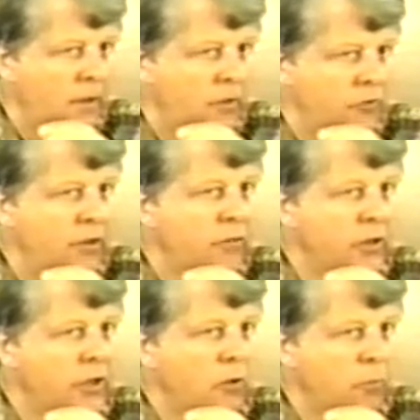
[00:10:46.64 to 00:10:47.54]
Stephen
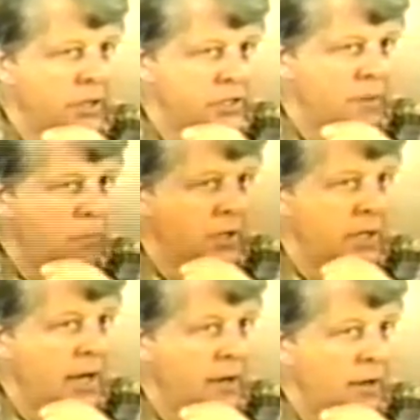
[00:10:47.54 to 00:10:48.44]
Neill picks up on
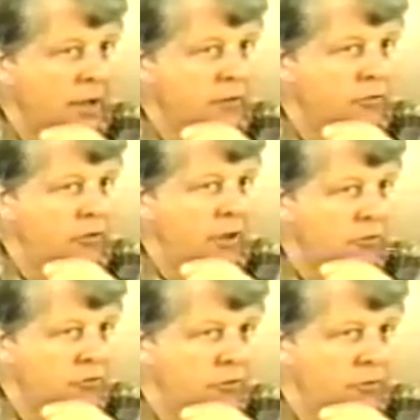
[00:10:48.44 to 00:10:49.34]
that and
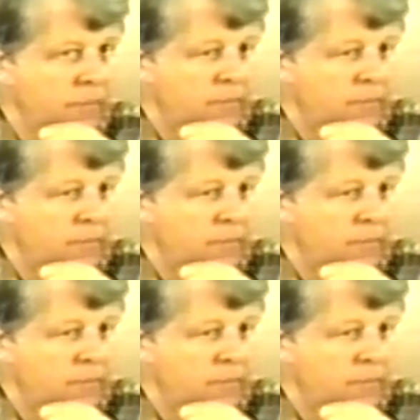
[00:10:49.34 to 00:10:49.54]
says,